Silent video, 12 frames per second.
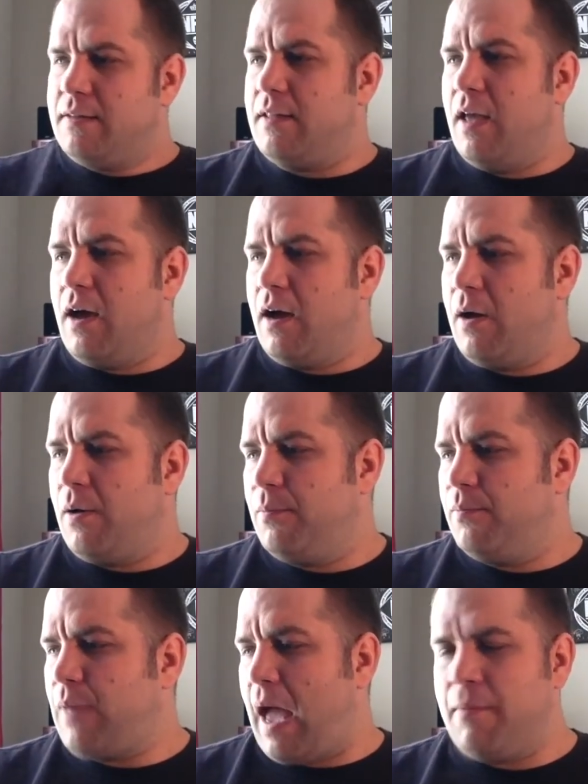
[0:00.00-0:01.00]
uh,
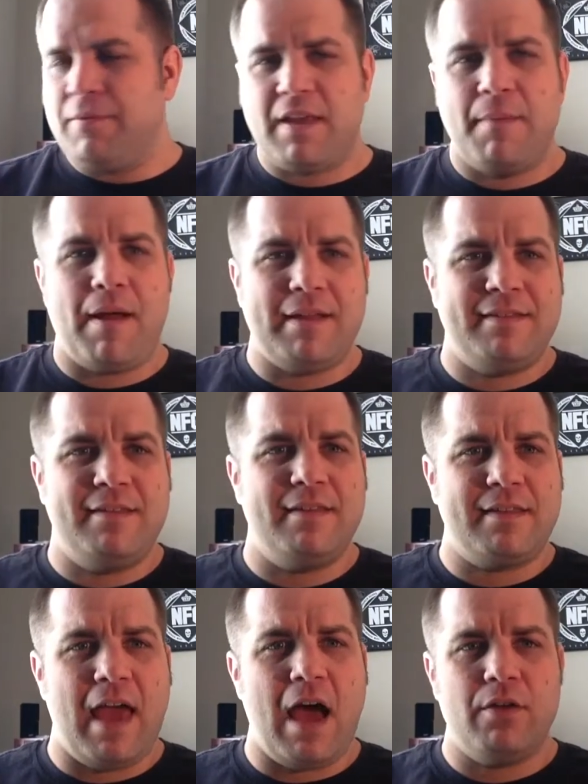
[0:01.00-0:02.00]
albums I bought as
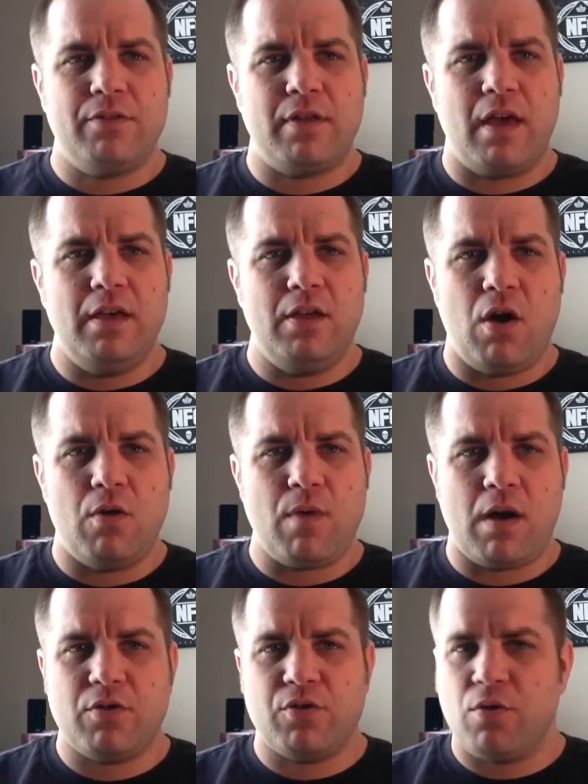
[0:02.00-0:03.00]
discounts. I, you know, on
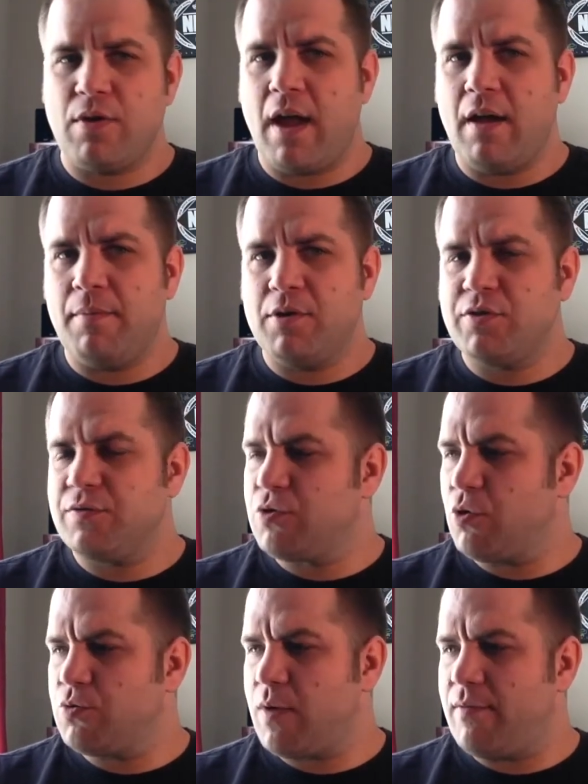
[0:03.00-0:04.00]
Record Store Day, a bunch of
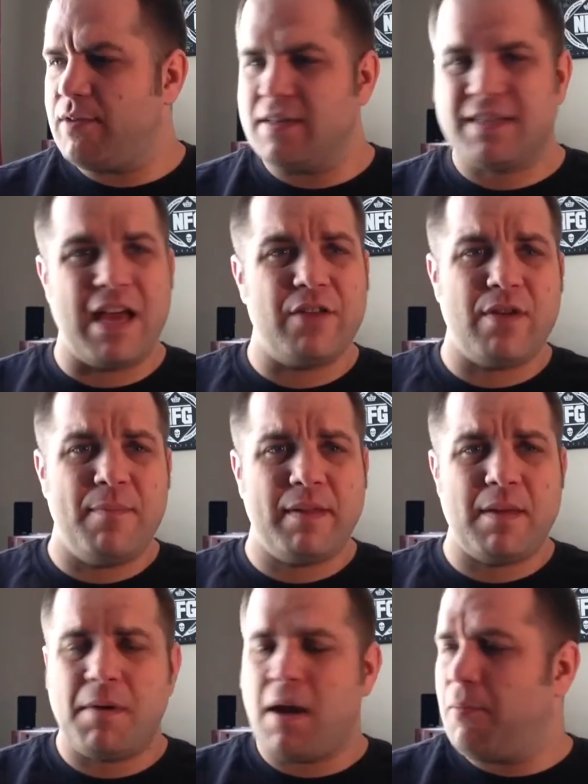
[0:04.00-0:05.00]
stores were having discounts. I
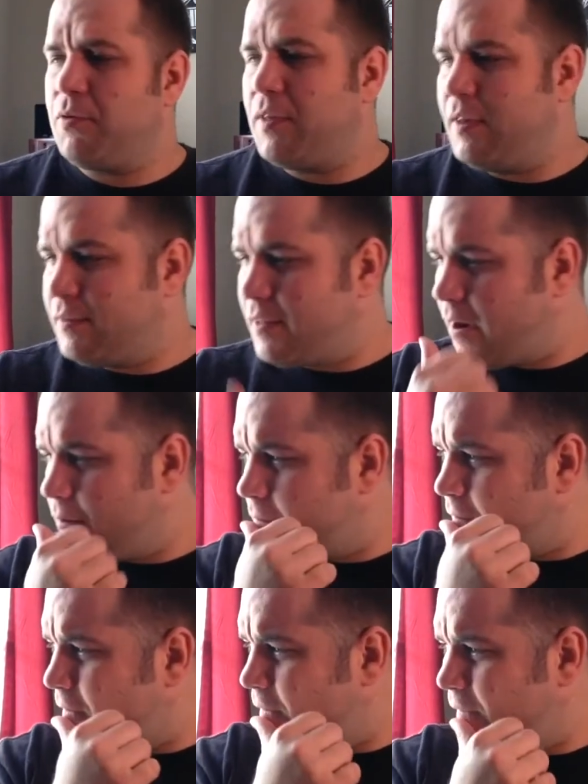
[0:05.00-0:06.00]
picked up a couple things there
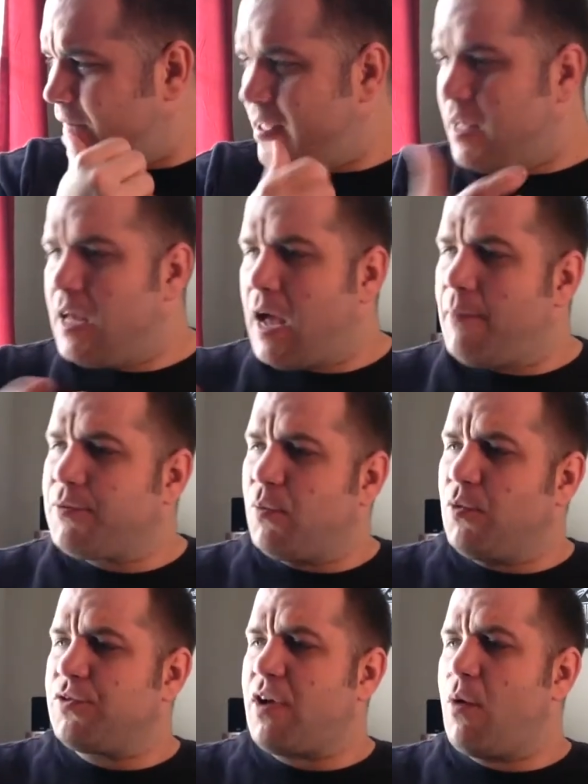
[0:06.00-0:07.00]
too. Um, so
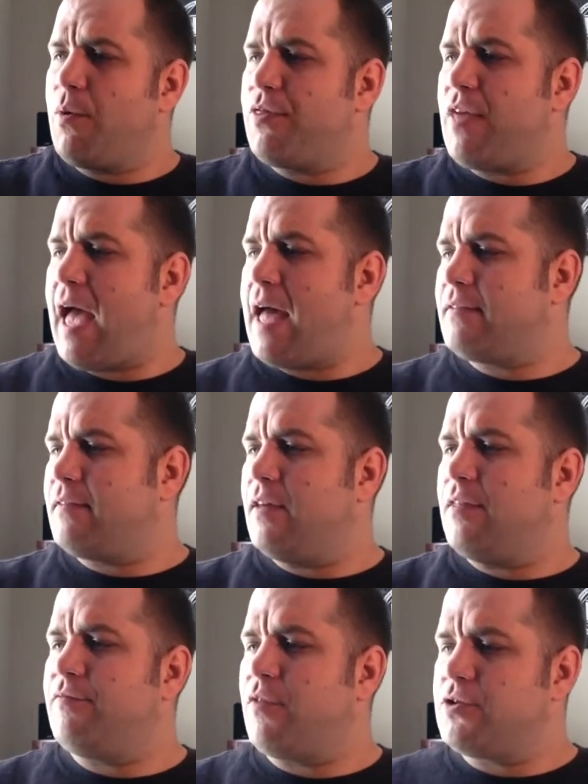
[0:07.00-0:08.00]
we'll start with that. Uh,
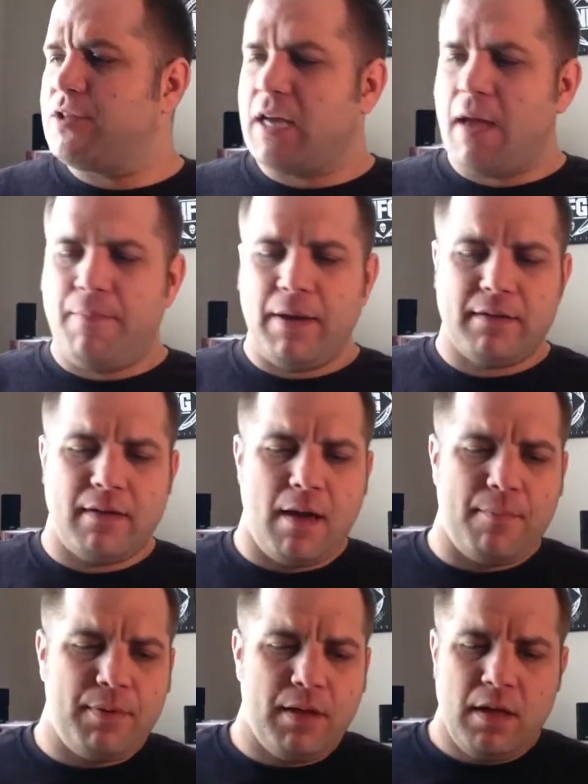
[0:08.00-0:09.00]
the first thing I picked
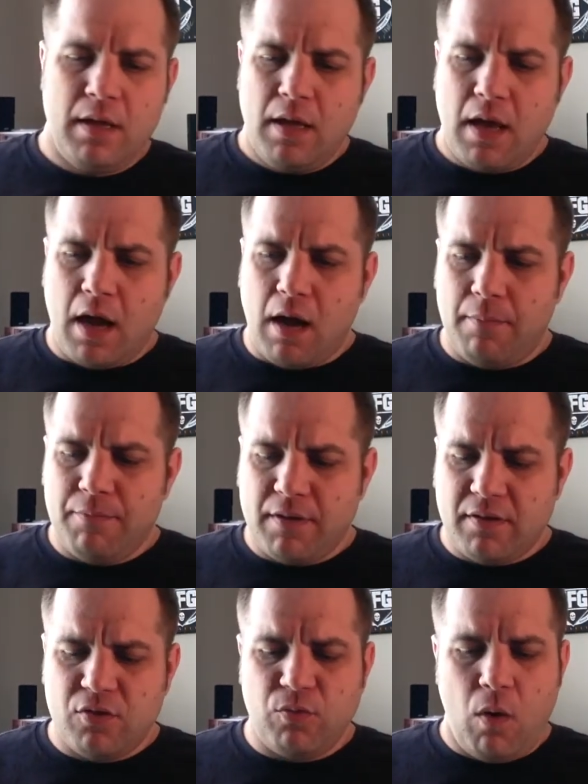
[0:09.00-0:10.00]
up, um,
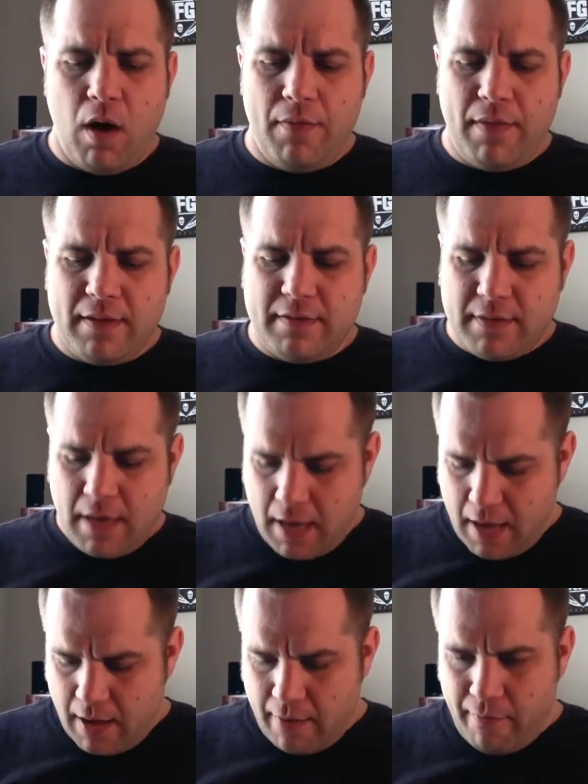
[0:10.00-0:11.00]
this is one that
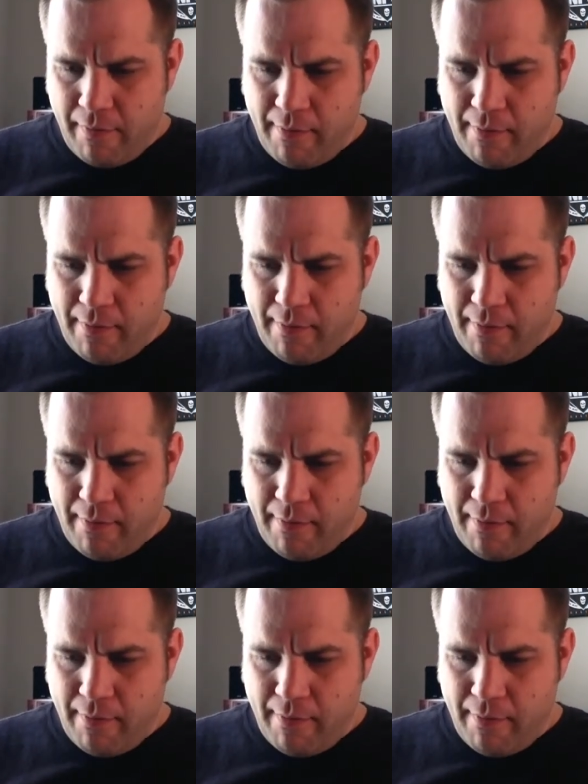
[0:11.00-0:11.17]
uh,